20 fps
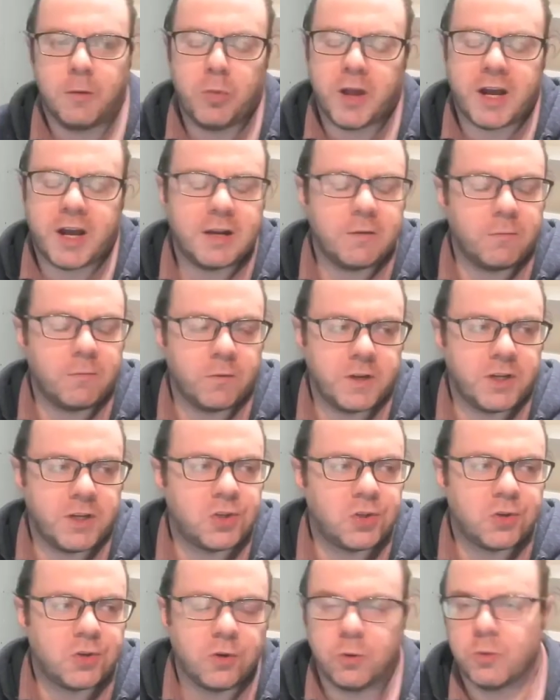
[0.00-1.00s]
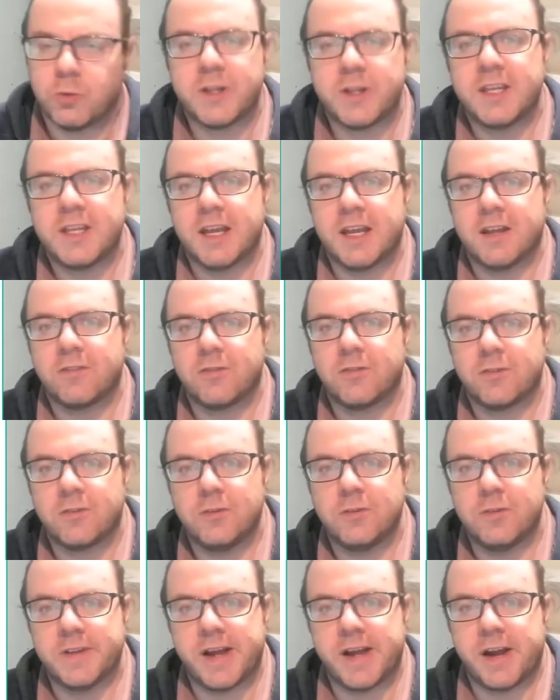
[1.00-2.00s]
I'm not really sure what the answer
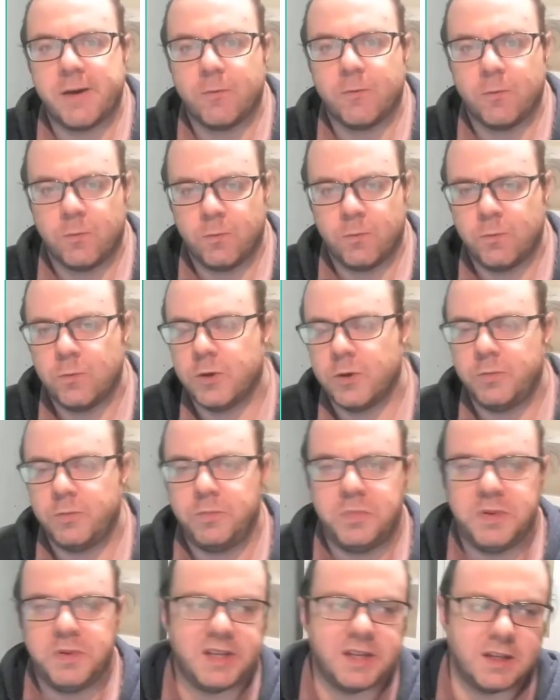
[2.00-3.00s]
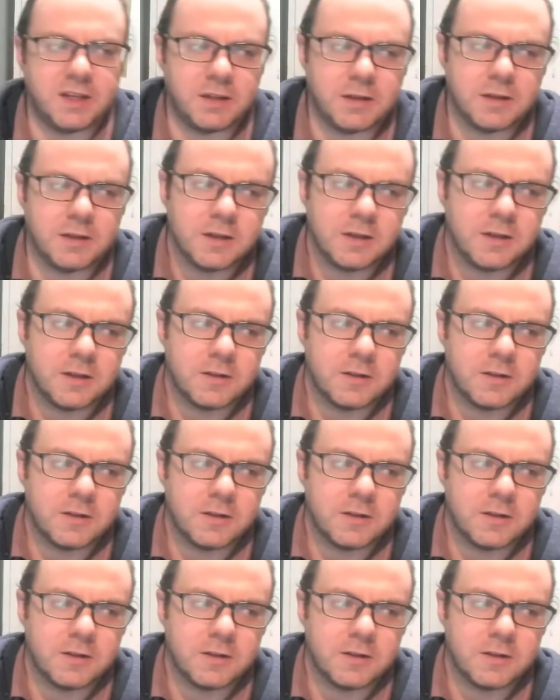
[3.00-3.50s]
to that would be.